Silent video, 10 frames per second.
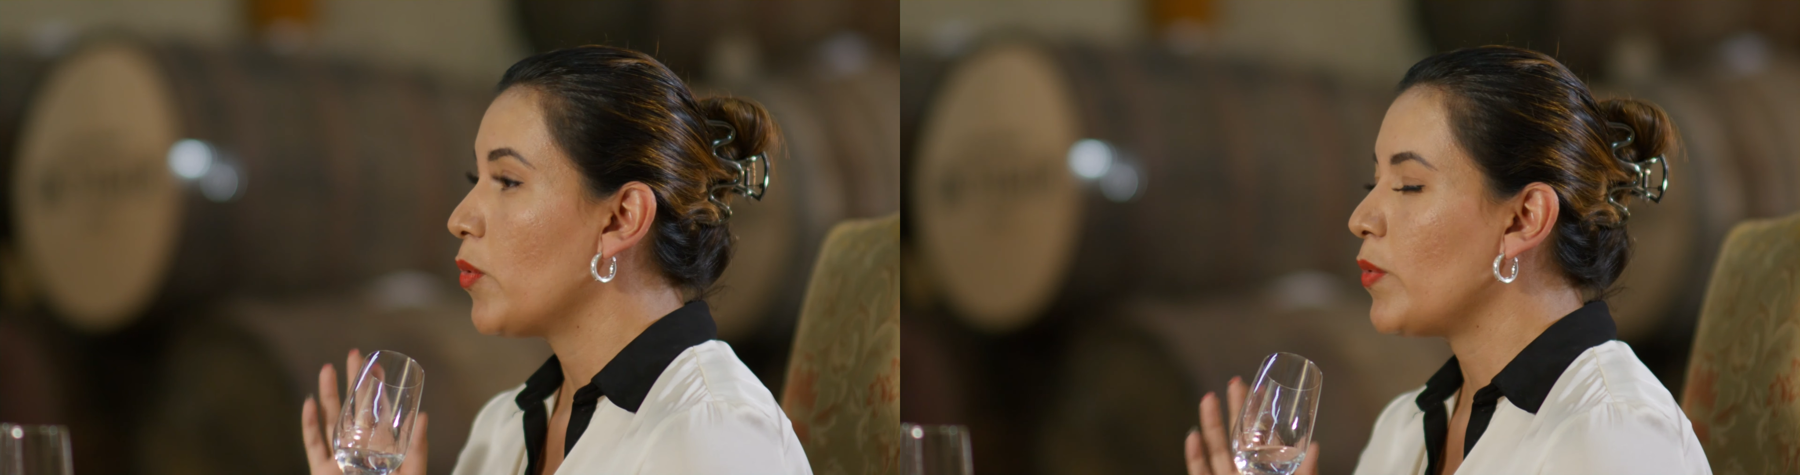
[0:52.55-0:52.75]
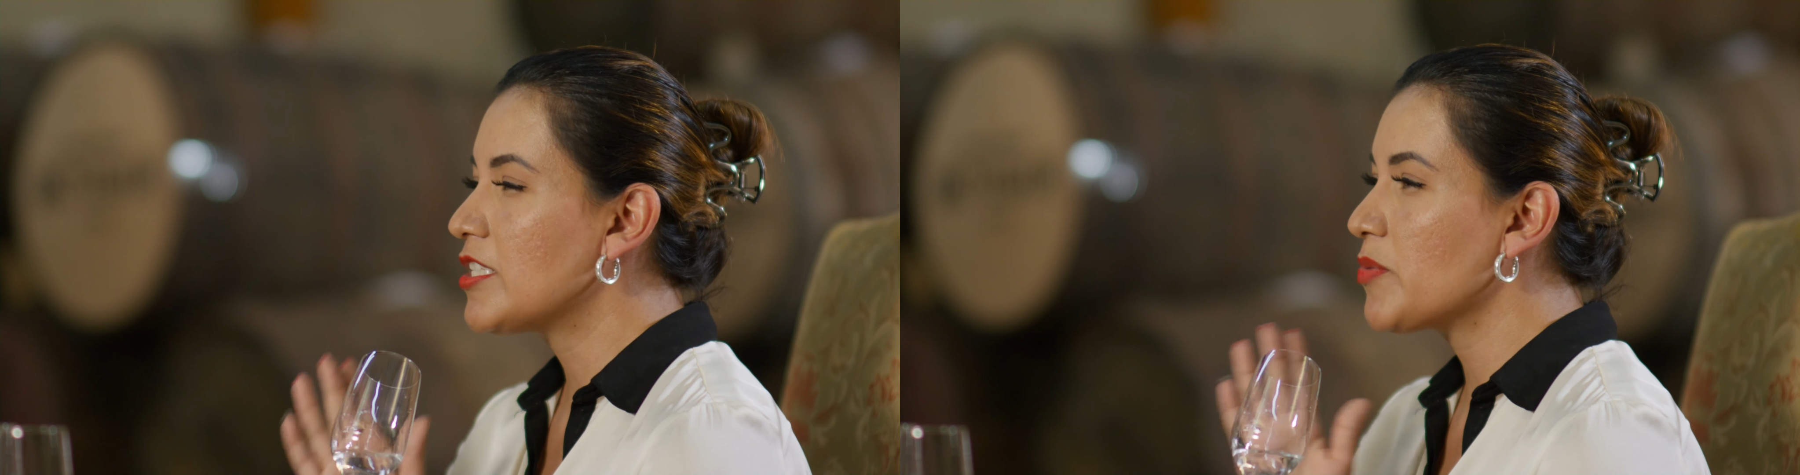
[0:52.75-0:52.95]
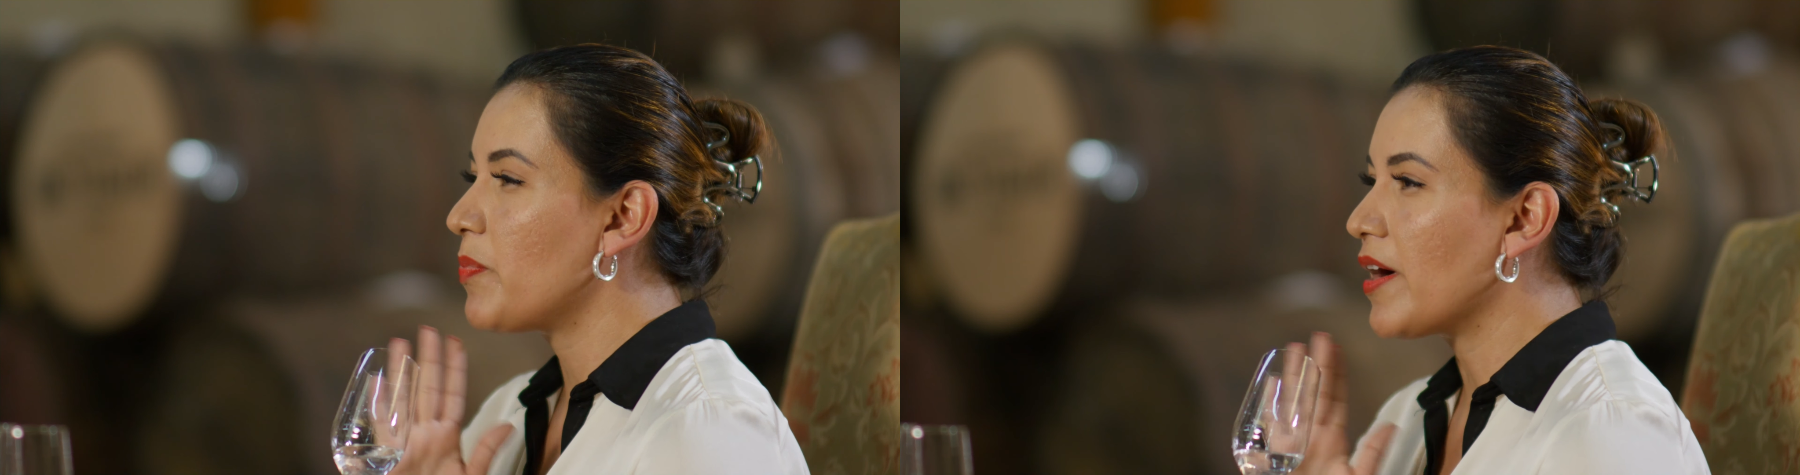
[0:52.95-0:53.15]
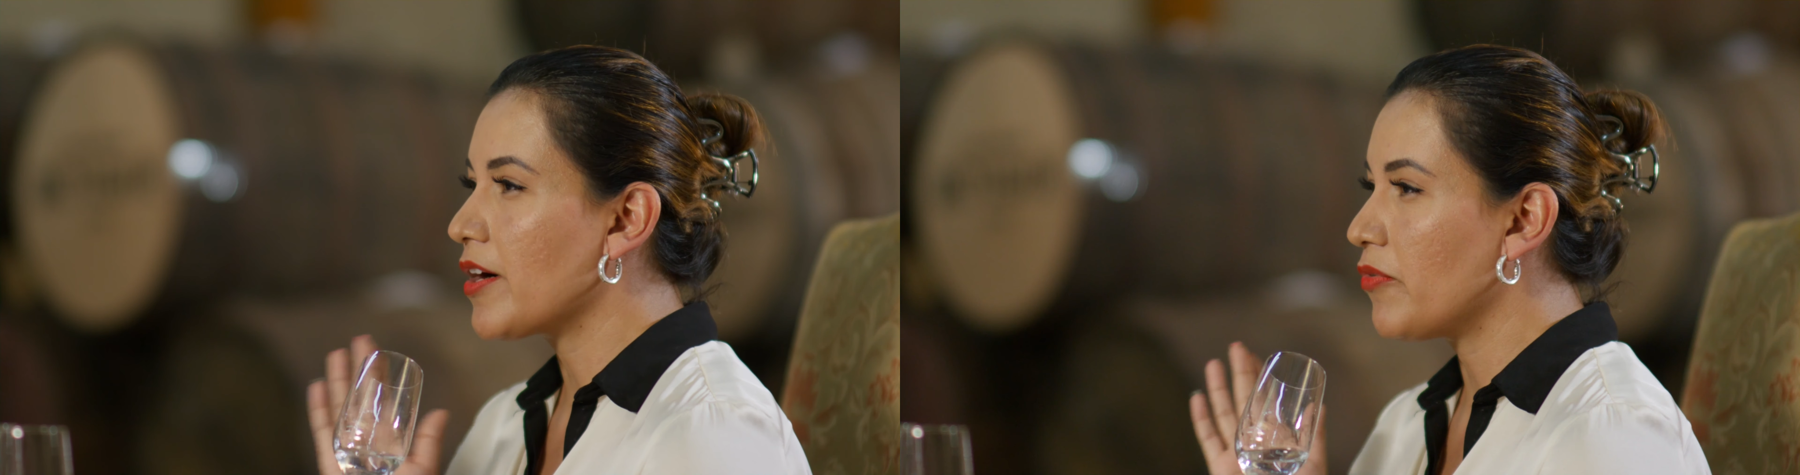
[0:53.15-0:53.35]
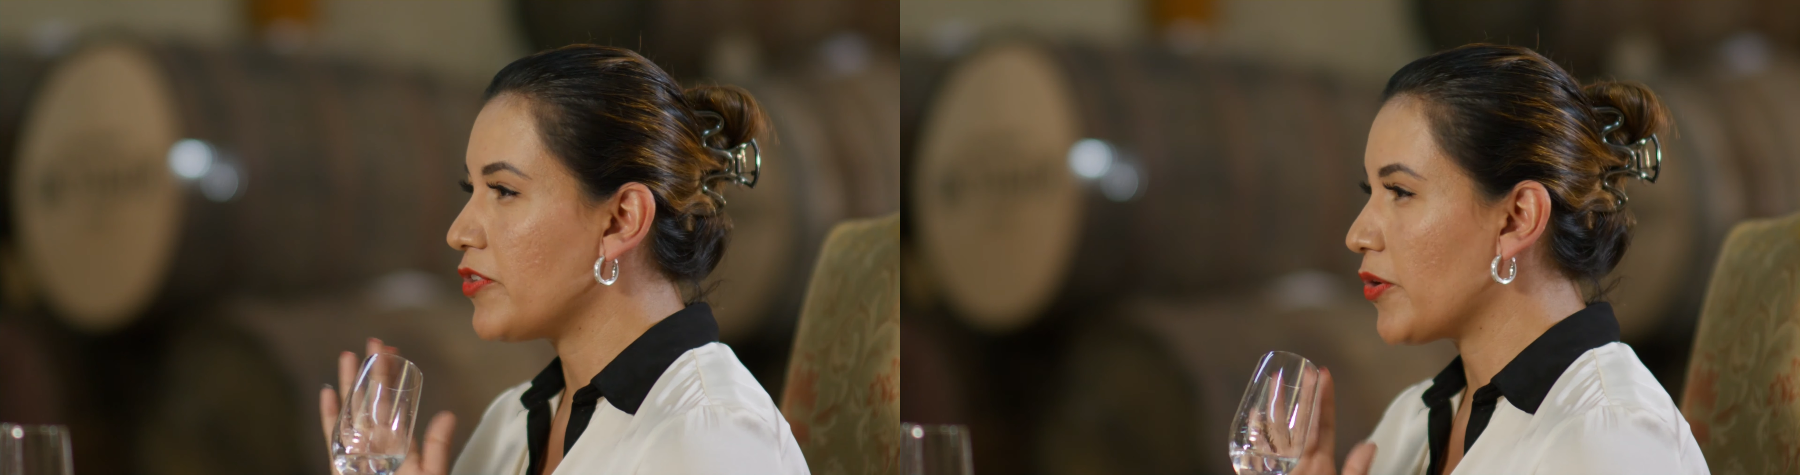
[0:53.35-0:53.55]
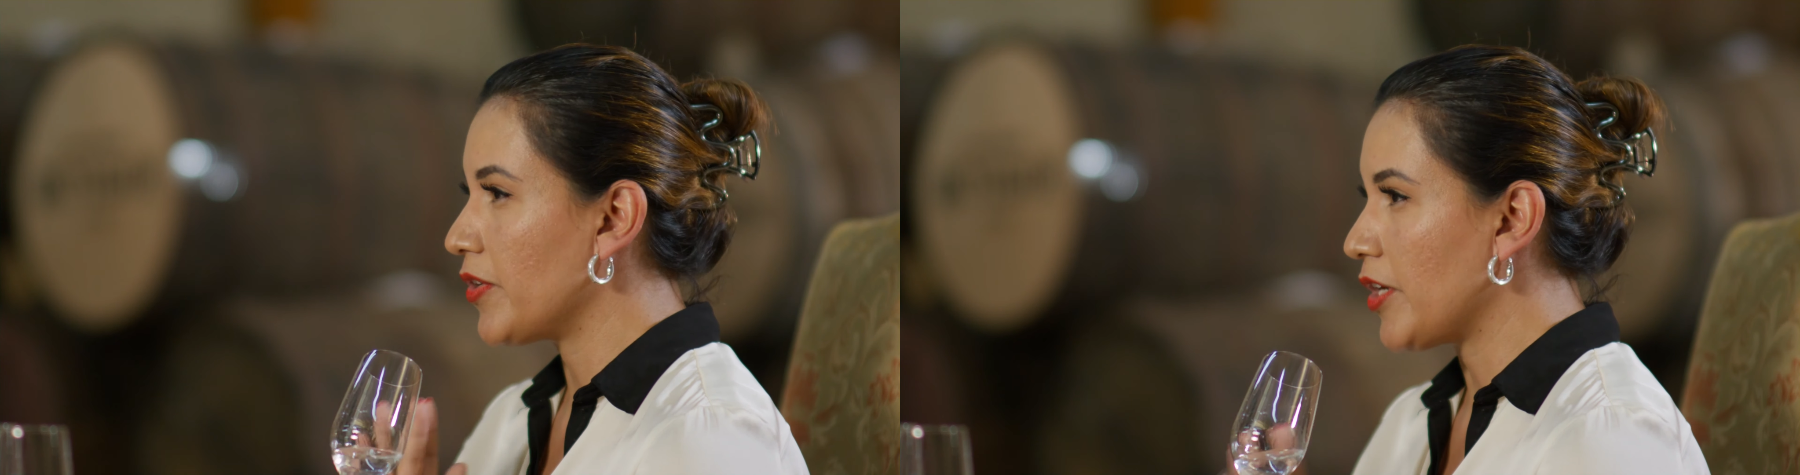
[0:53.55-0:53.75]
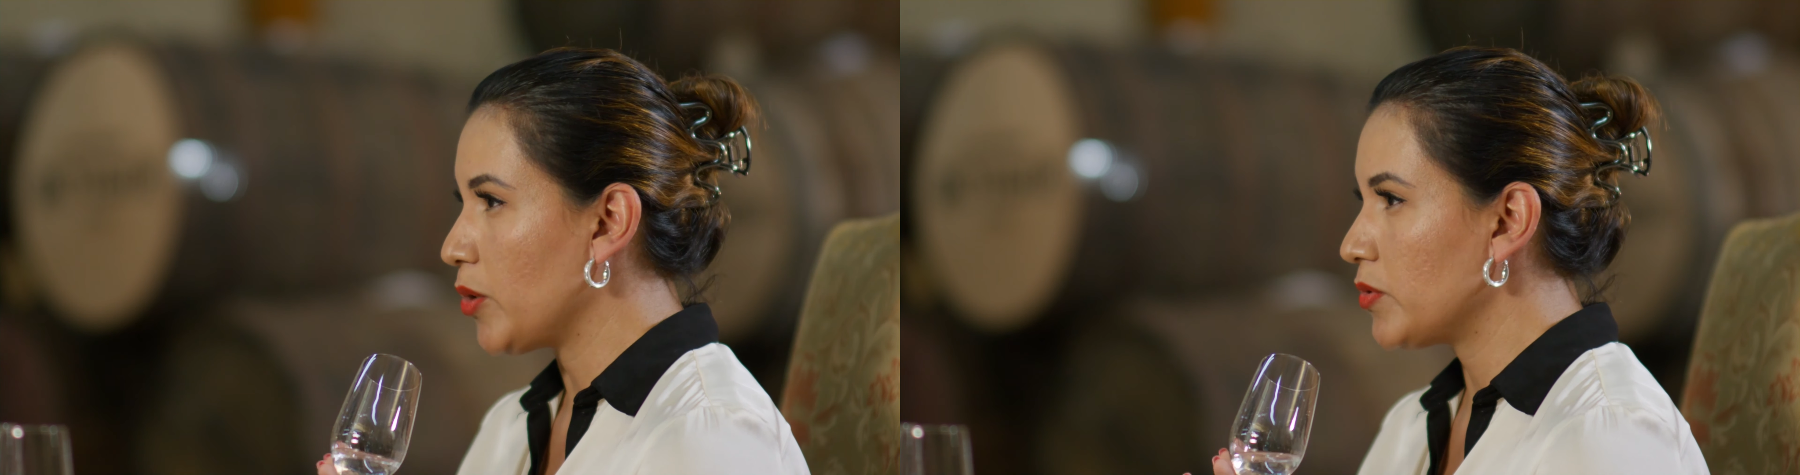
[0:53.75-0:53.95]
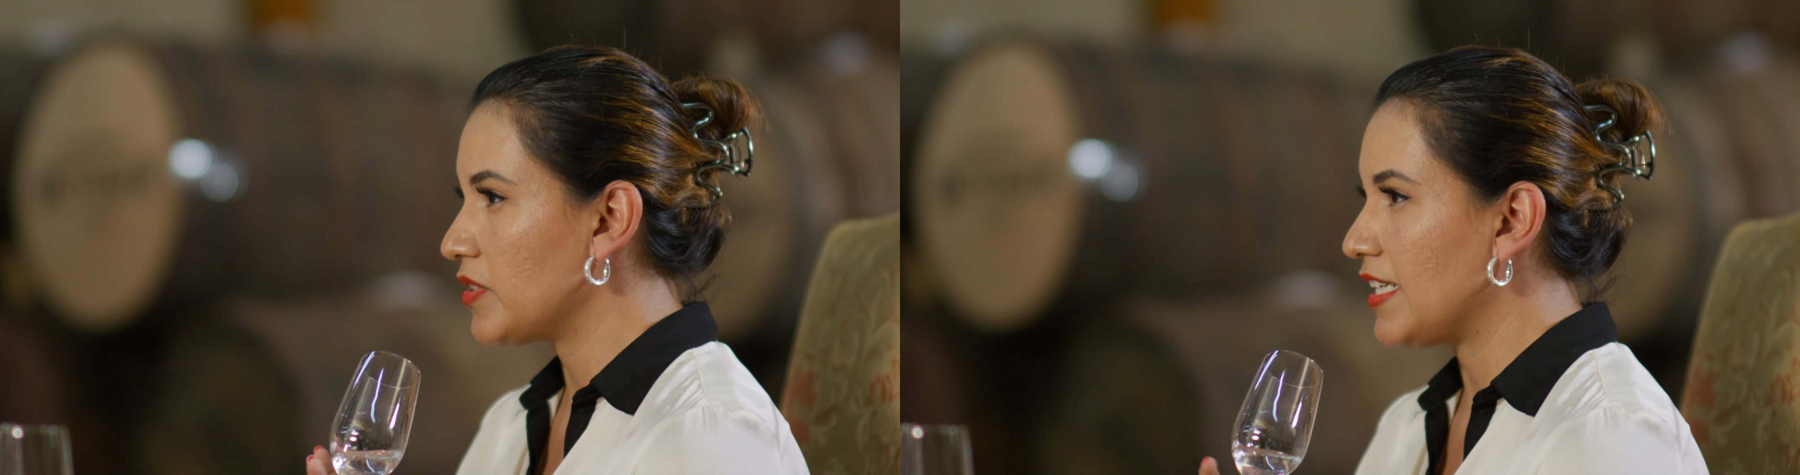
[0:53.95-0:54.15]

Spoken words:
which part of your nose